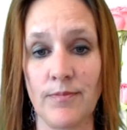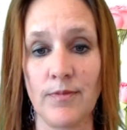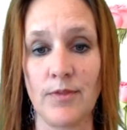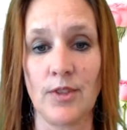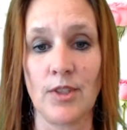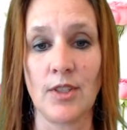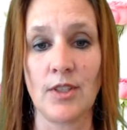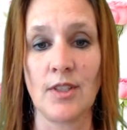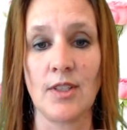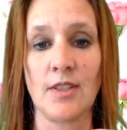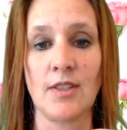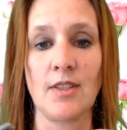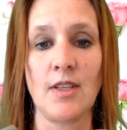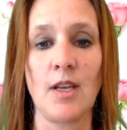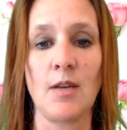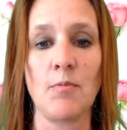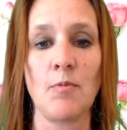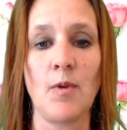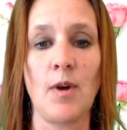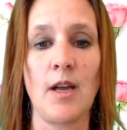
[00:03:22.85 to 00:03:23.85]
just the
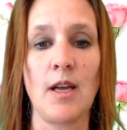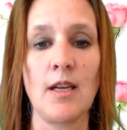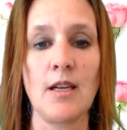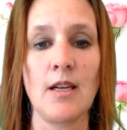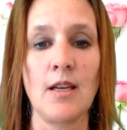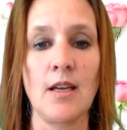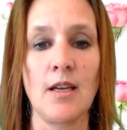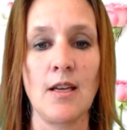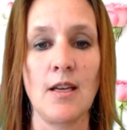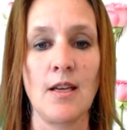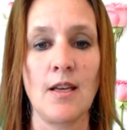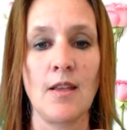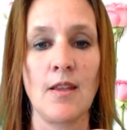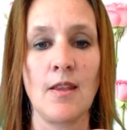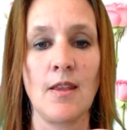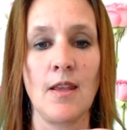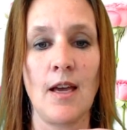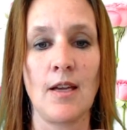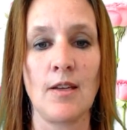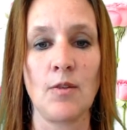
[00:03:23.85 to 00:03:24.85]
same way
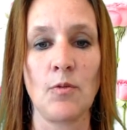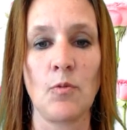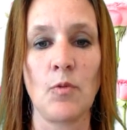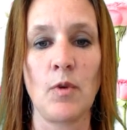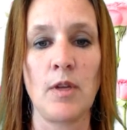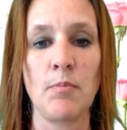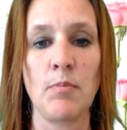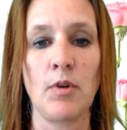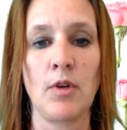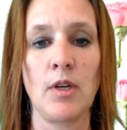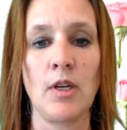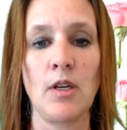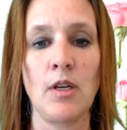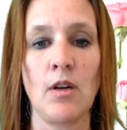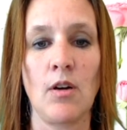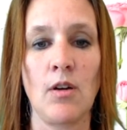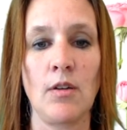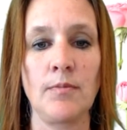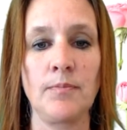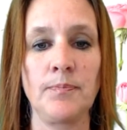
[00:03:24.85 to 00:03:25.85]
that we put it
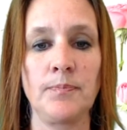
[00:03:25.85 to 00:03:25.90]
on.